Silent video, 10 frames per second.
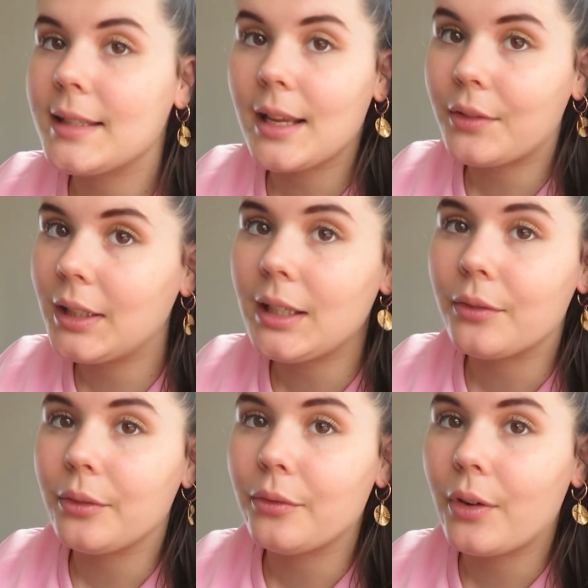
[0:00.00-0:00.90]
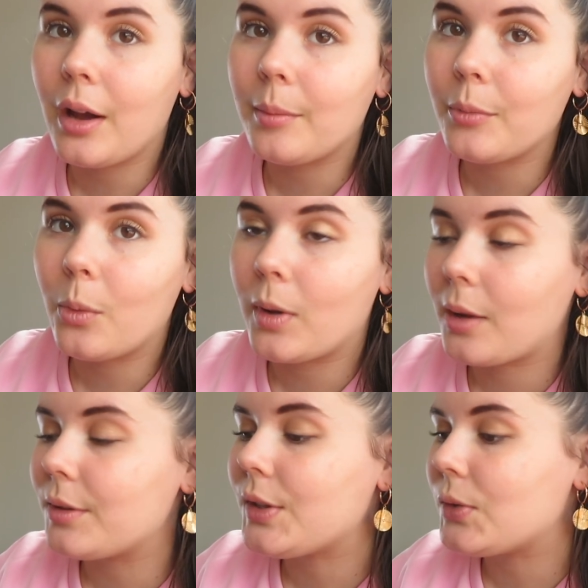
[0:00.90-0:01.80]
It's definitely different from what
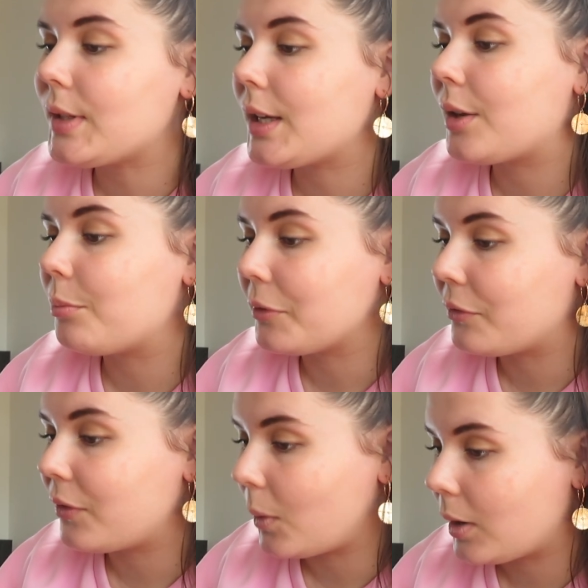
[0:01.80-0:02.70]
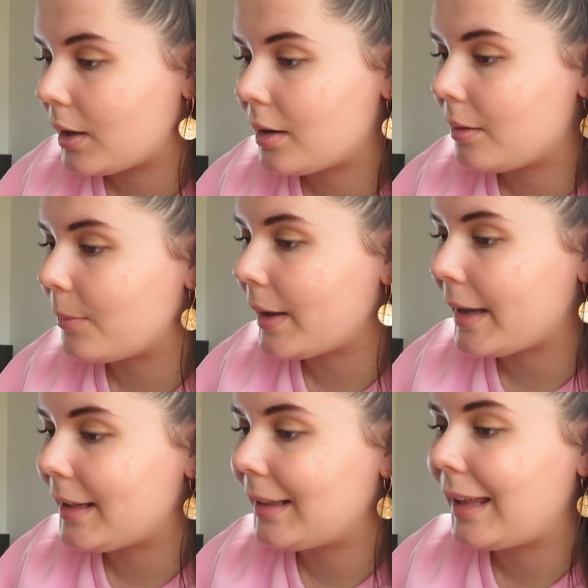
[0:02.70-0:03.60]
I was using before,
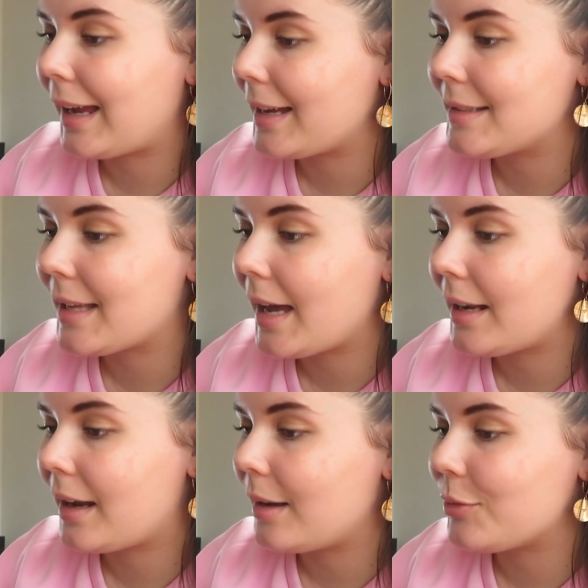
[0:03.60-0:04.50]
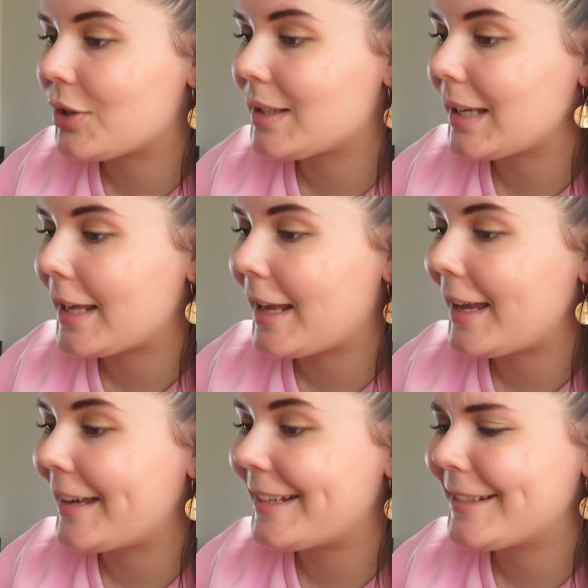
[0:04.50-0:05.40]
but like I said, I'm just liking
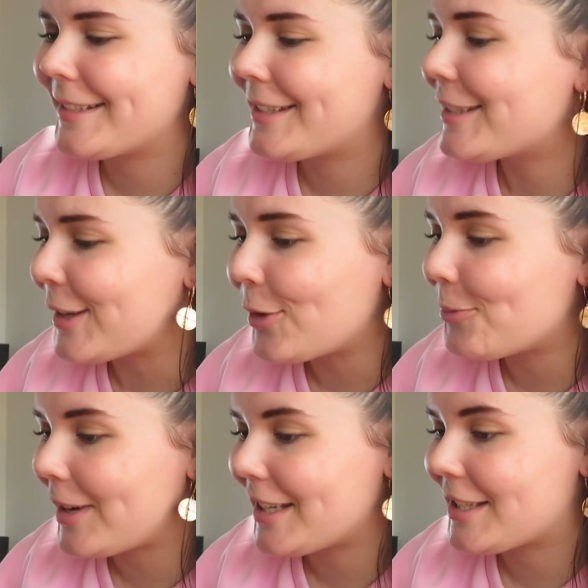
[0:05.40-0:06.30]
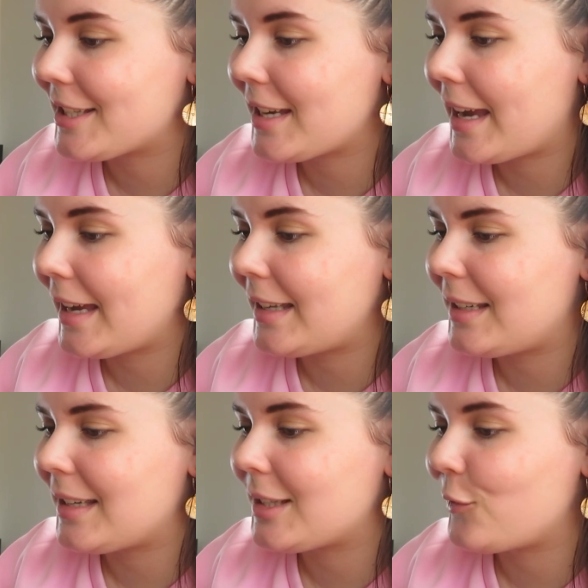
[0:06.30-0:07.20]
it so much
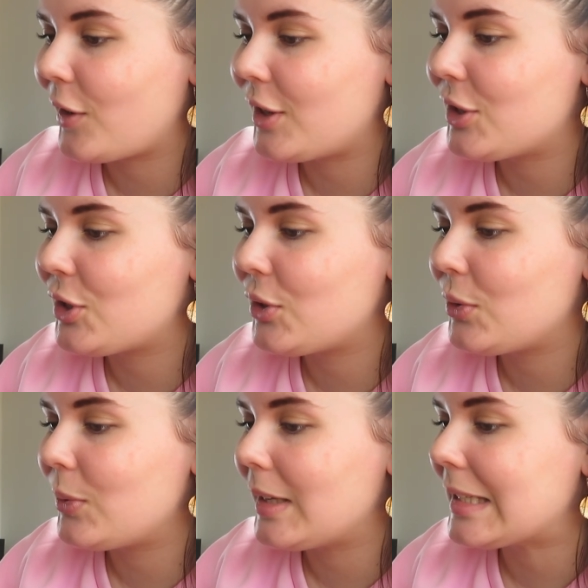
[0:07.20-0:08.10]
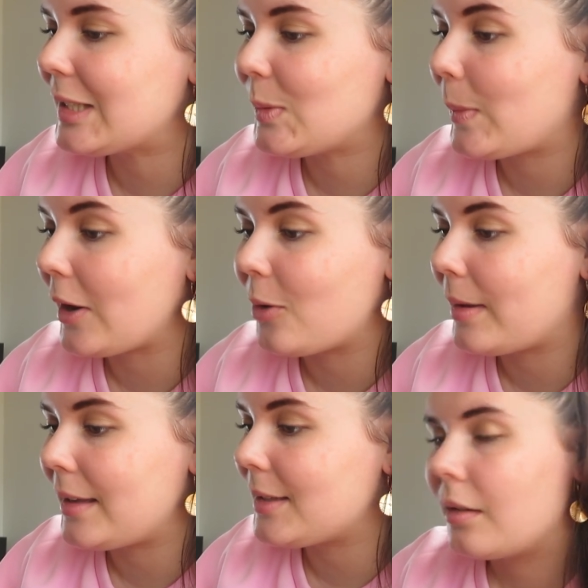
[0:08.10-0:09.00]
and it's fun to
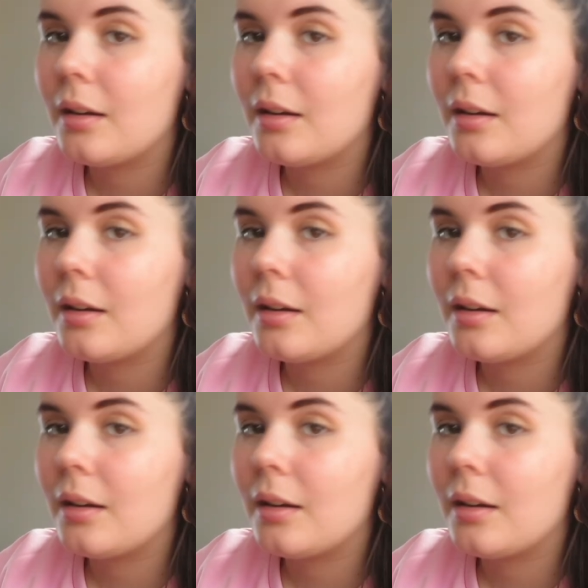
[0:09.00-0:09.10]
experiment